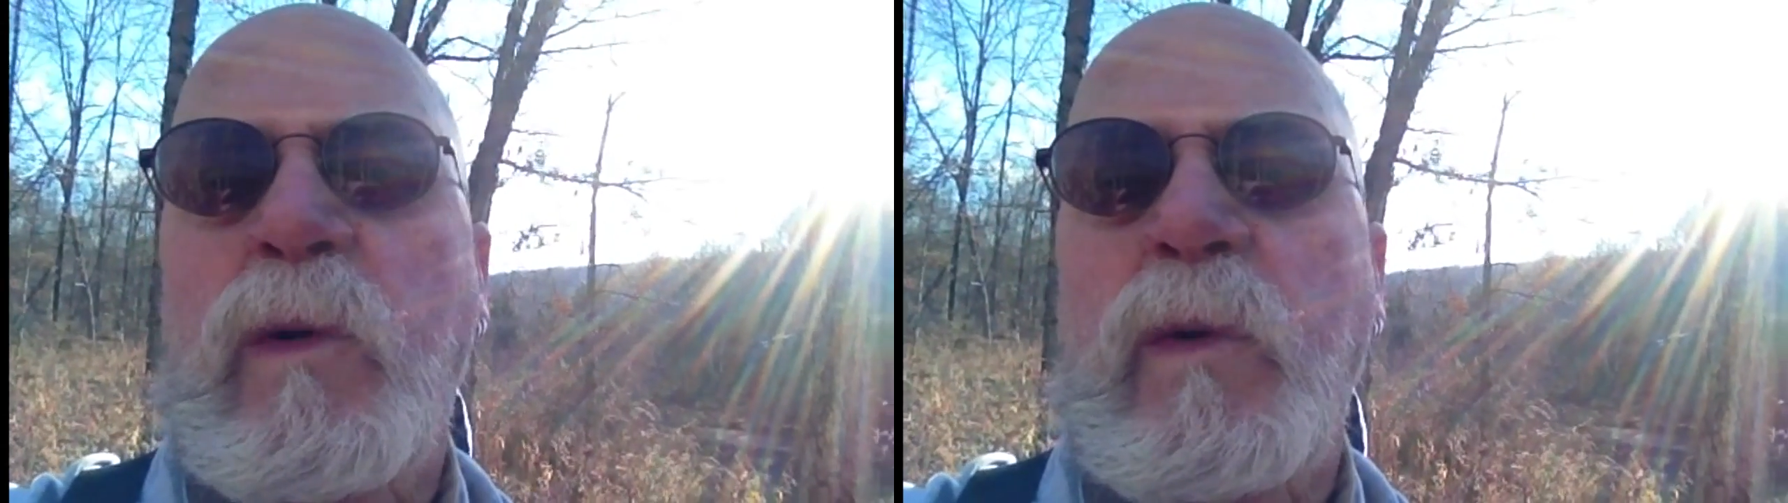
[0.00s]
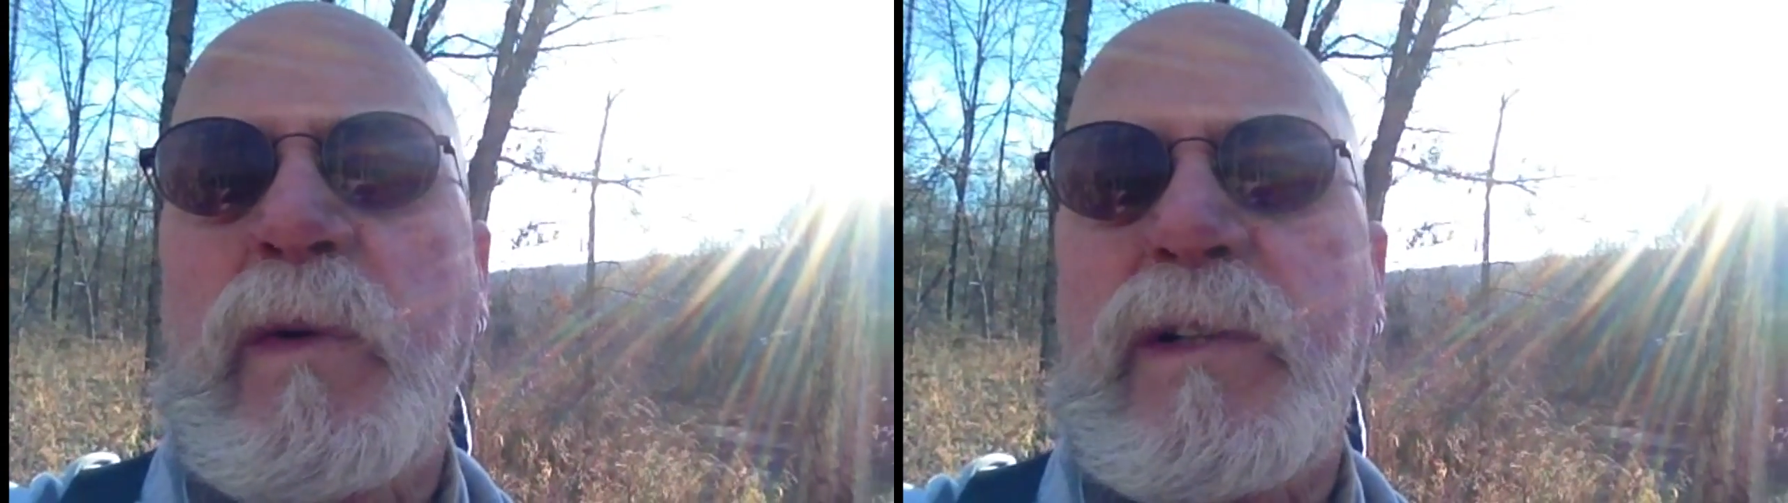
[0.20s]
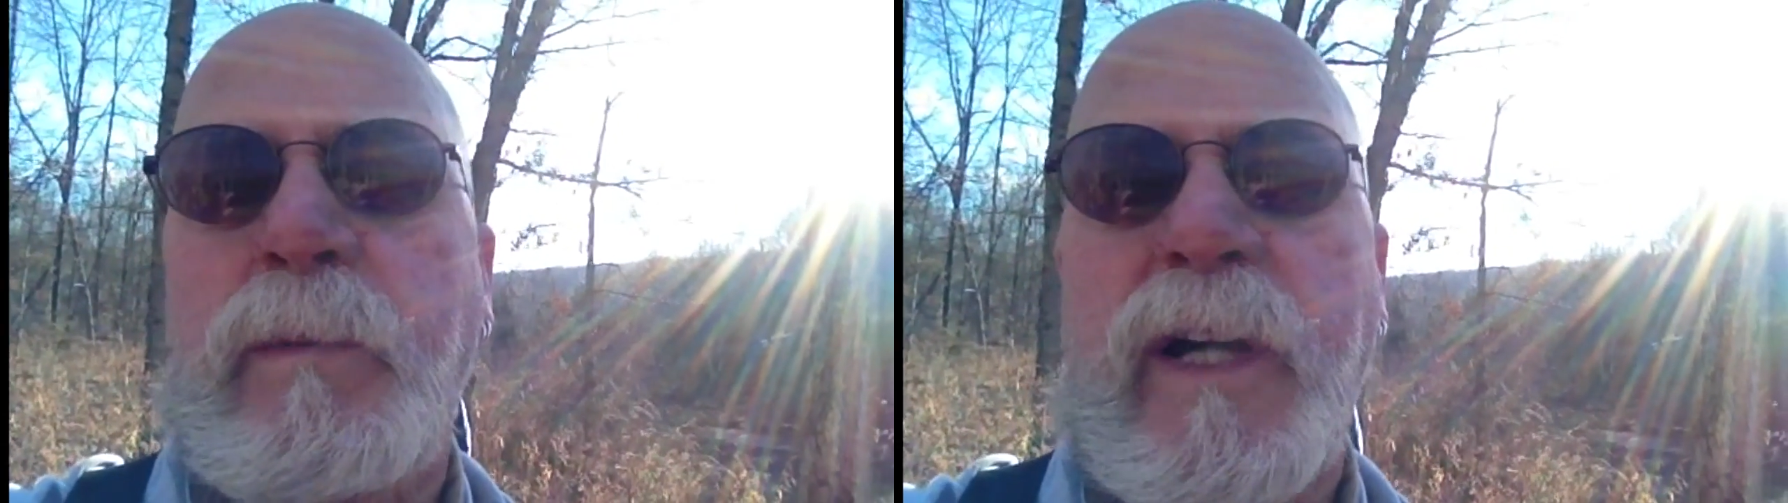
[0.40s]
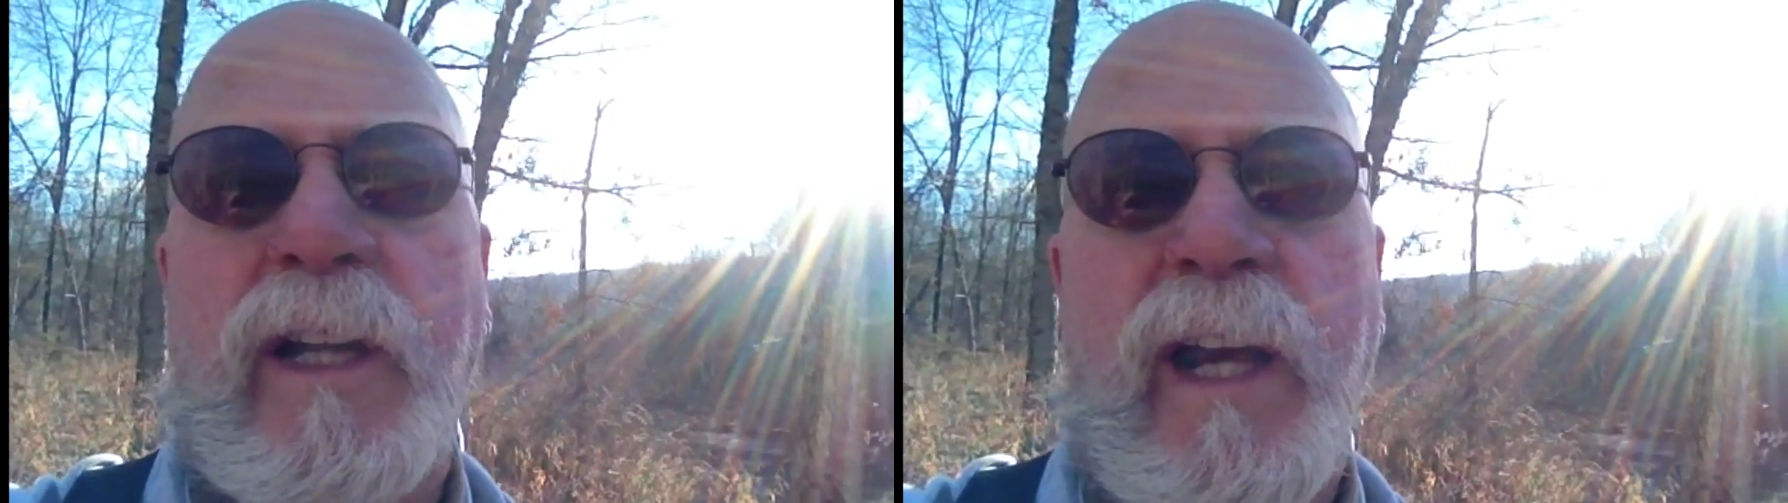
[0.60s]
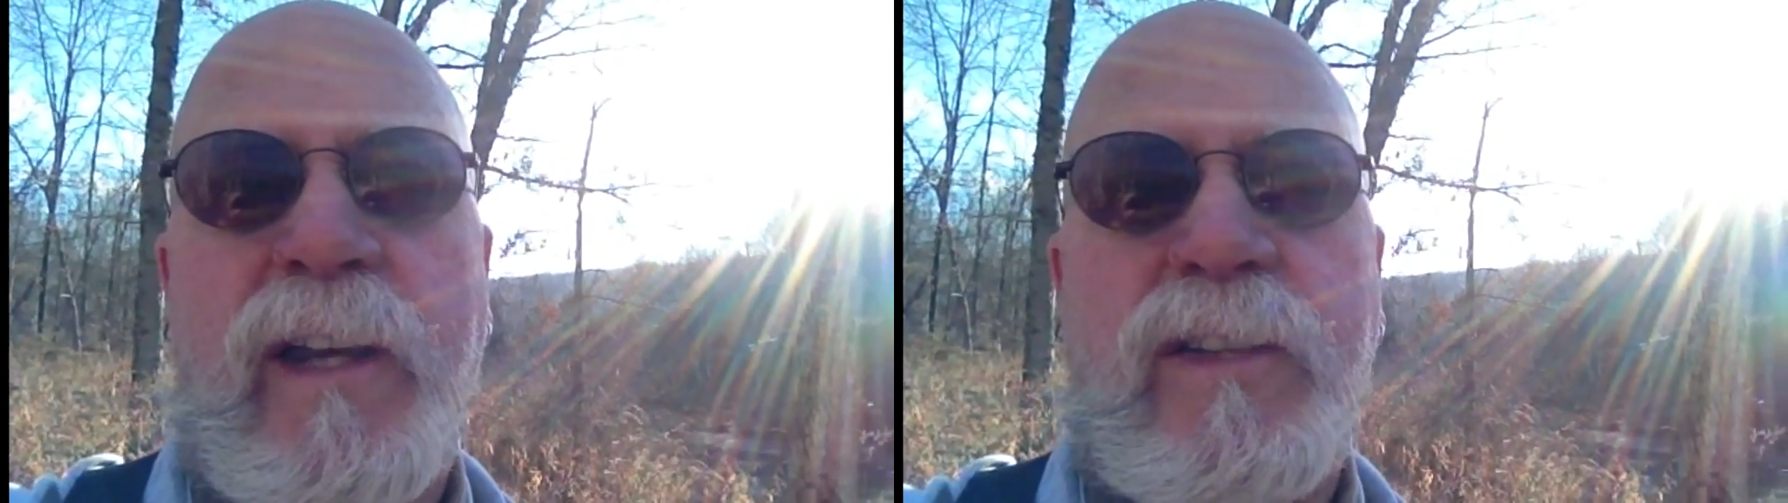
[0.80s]
when we went to
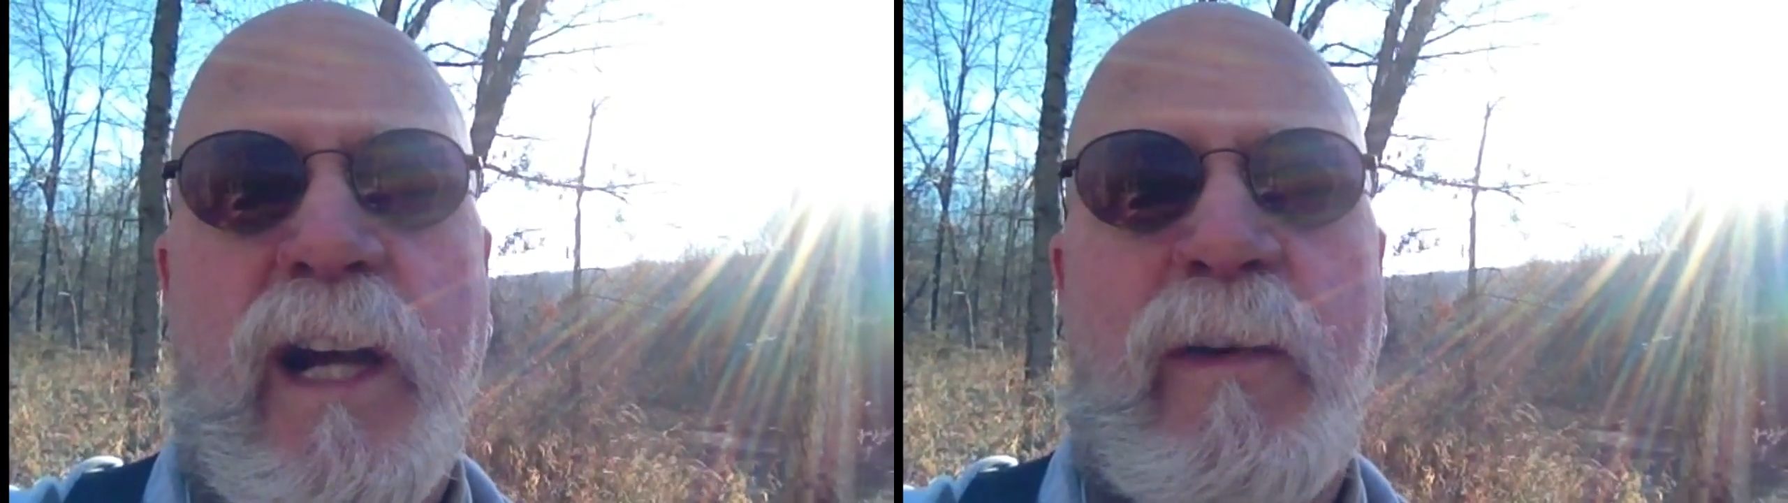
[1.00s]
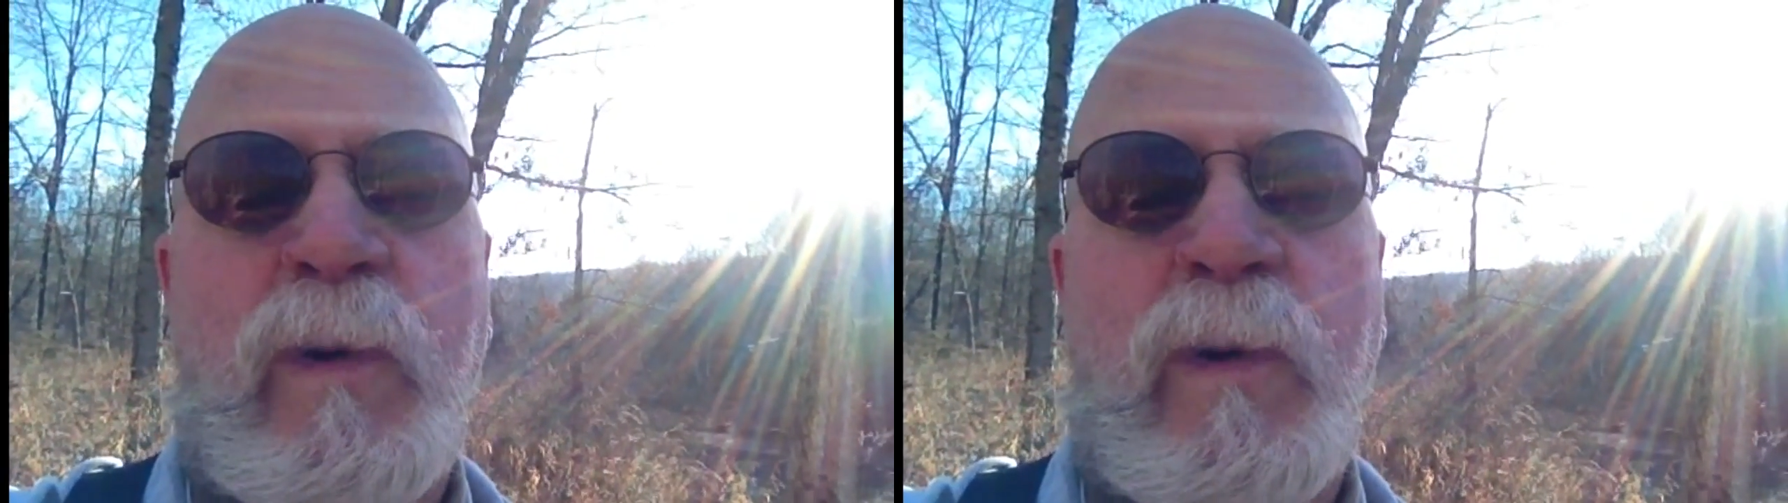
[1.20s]
bed last night,